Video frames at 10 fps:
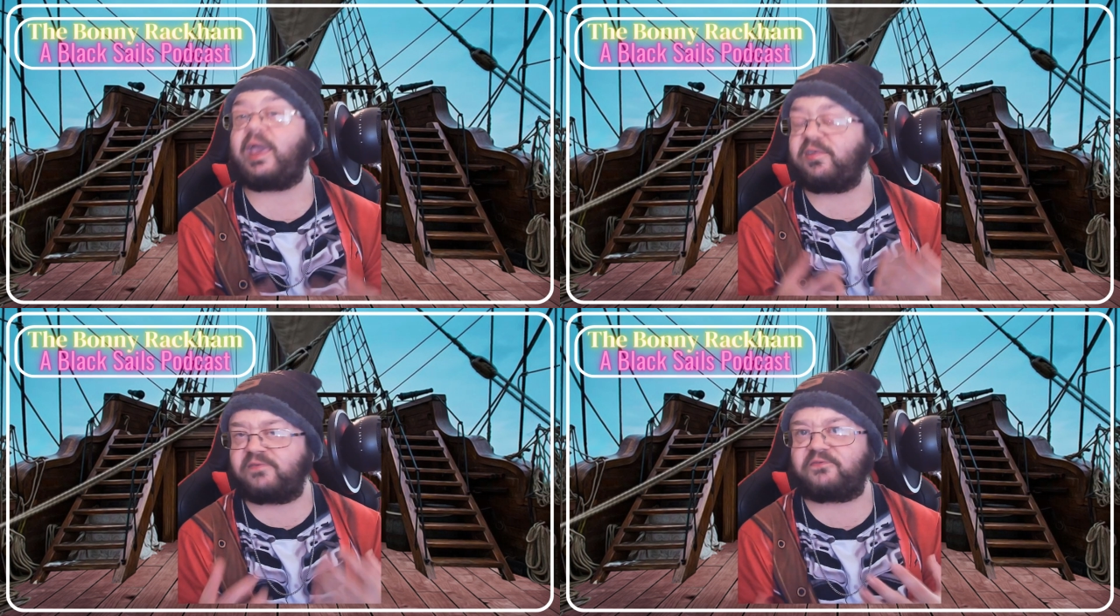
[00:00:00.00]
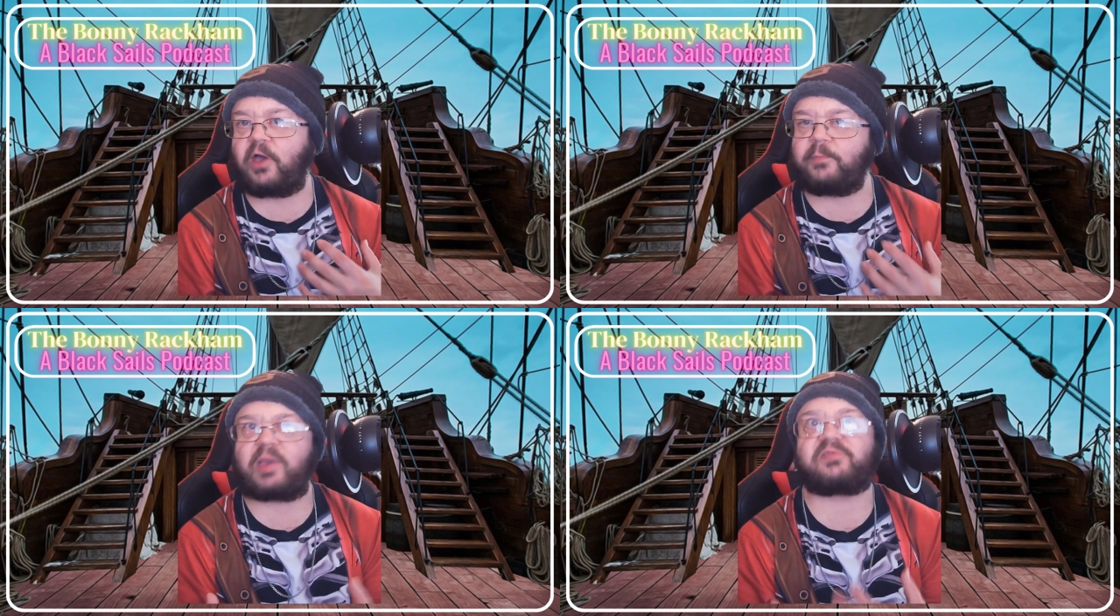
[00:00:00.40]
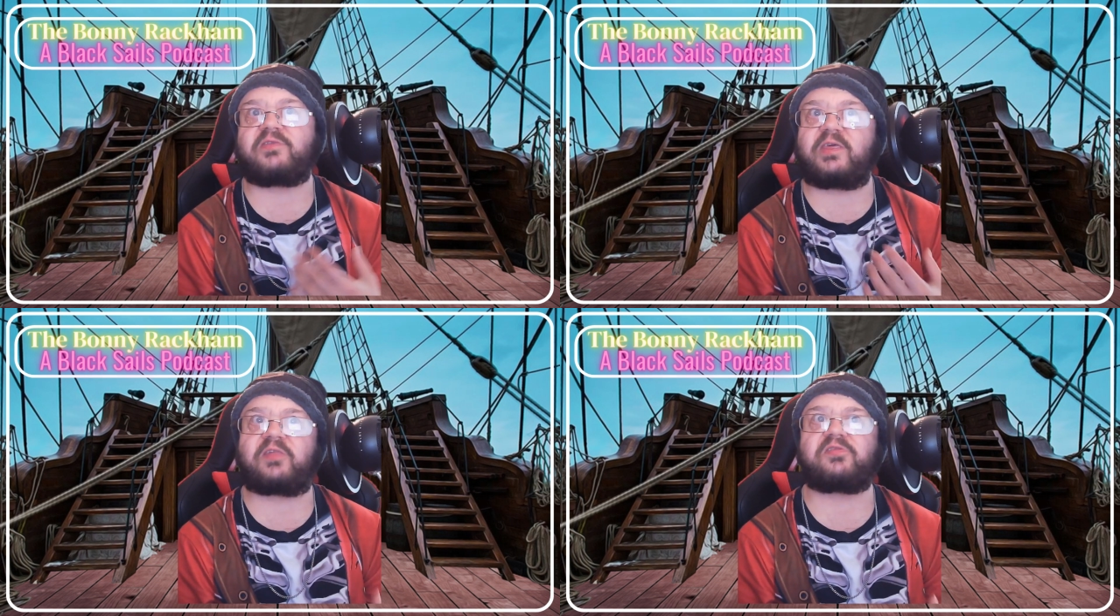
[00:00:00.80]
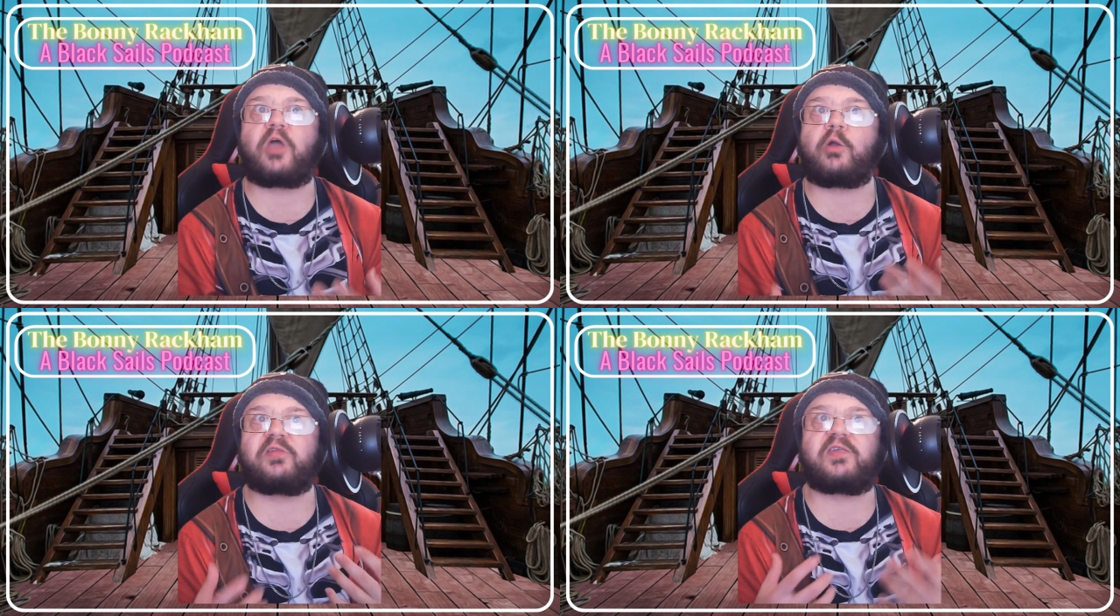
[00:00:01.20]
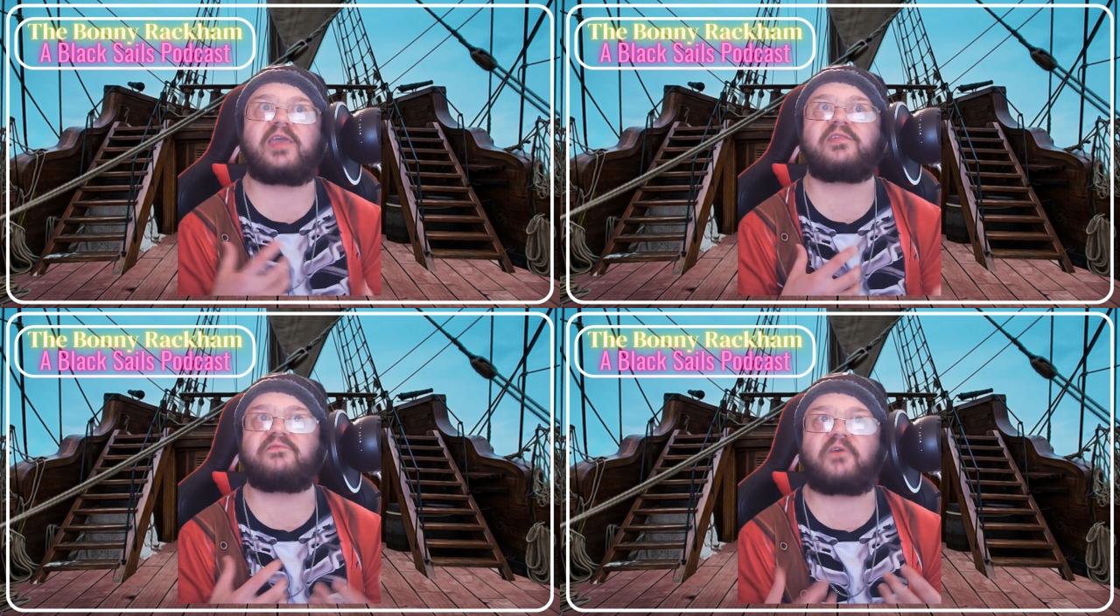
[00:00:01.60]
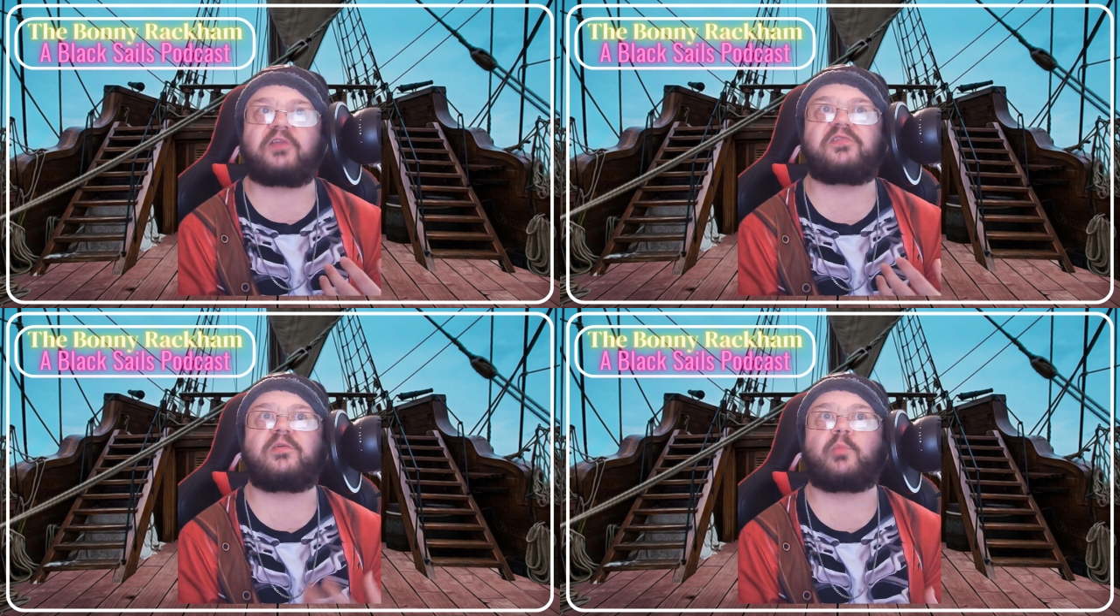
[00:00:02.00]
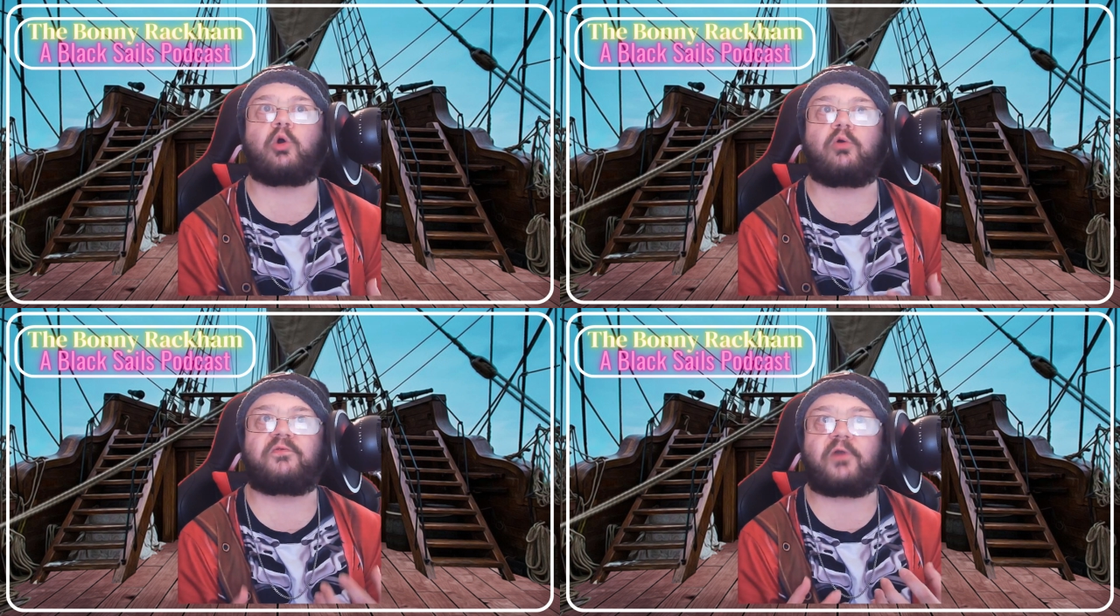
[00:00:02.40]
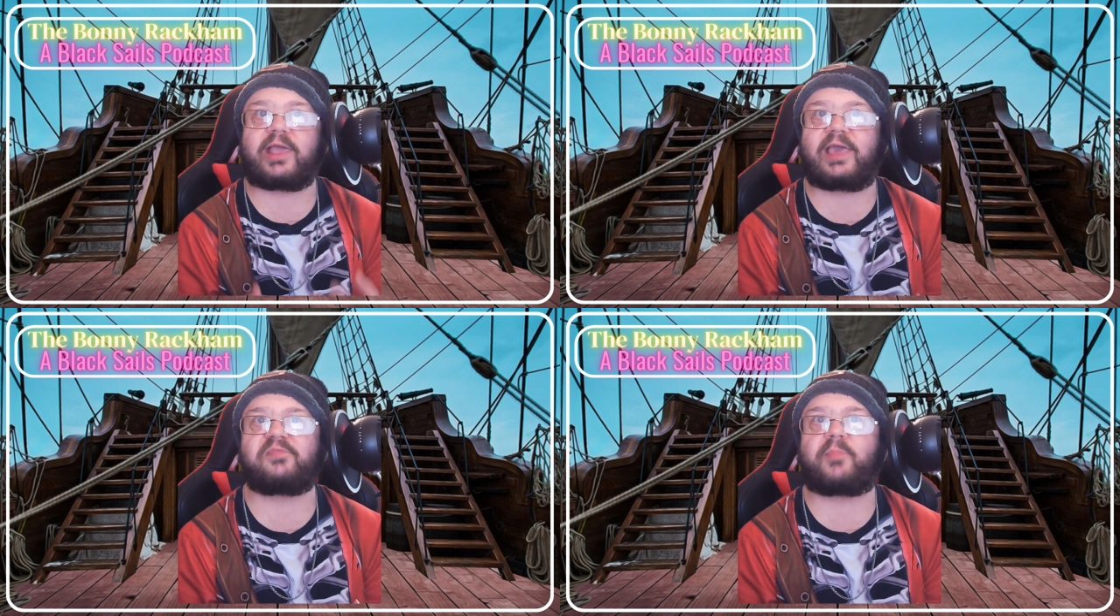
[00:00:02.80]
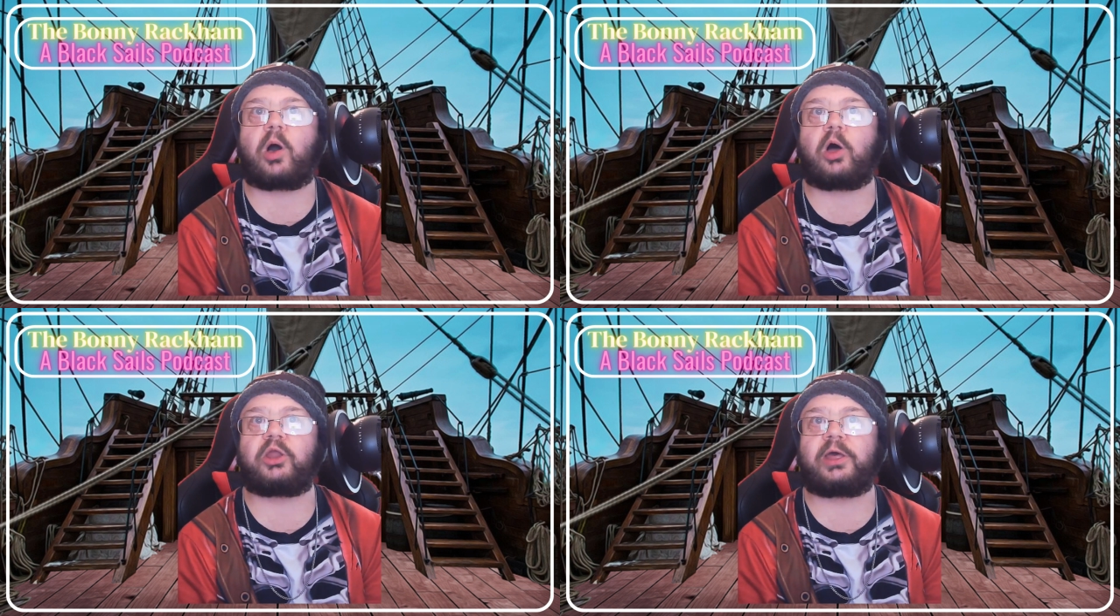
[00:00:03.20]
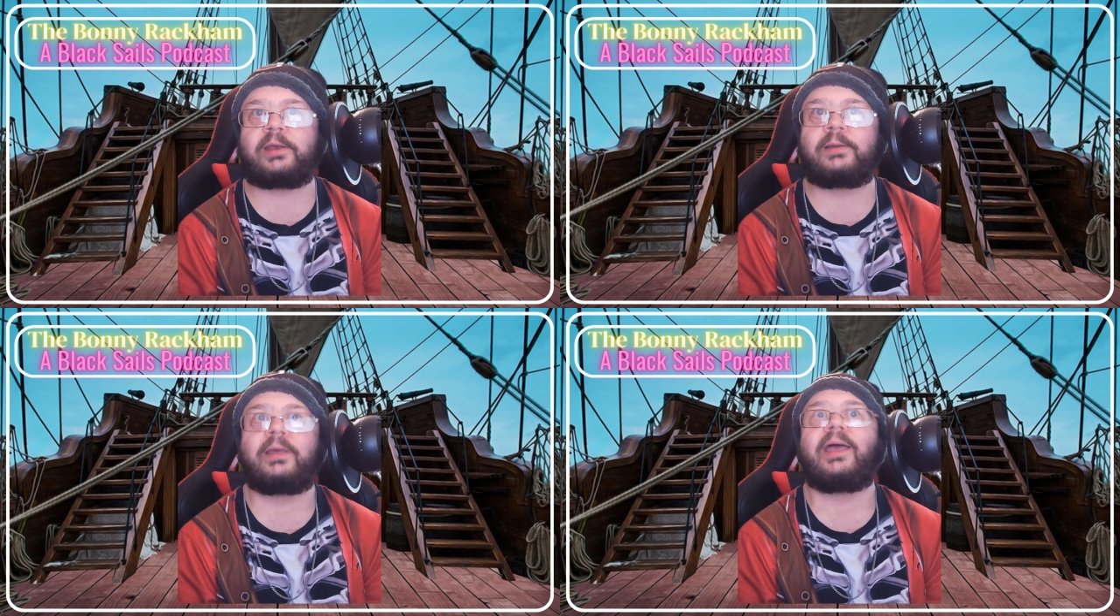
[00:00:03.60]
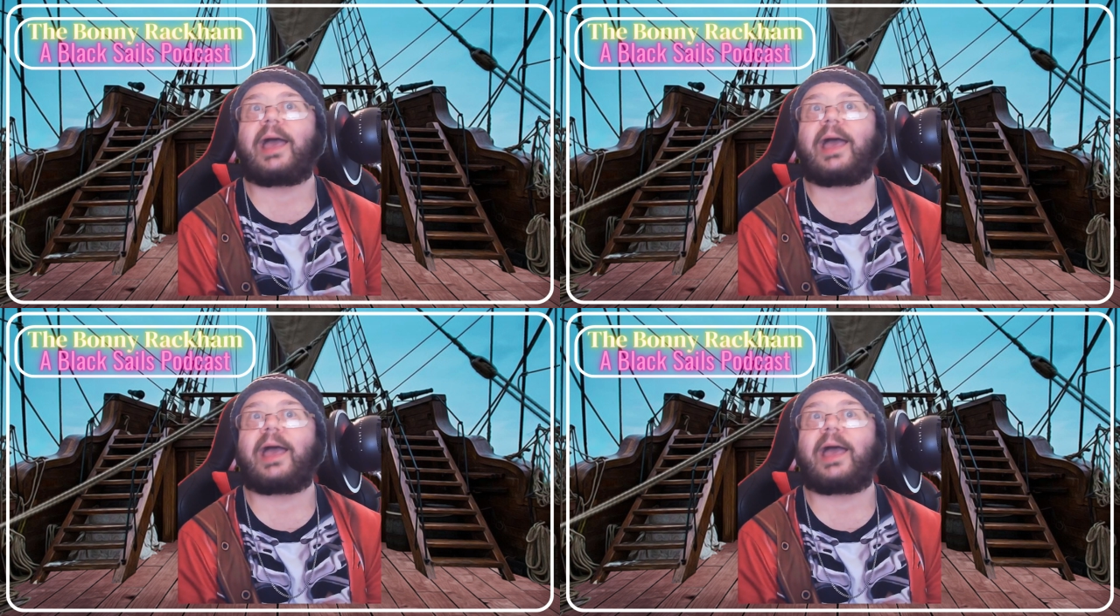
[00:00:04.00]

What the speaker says: Basically, this note is he's inviting them all for a king's pardon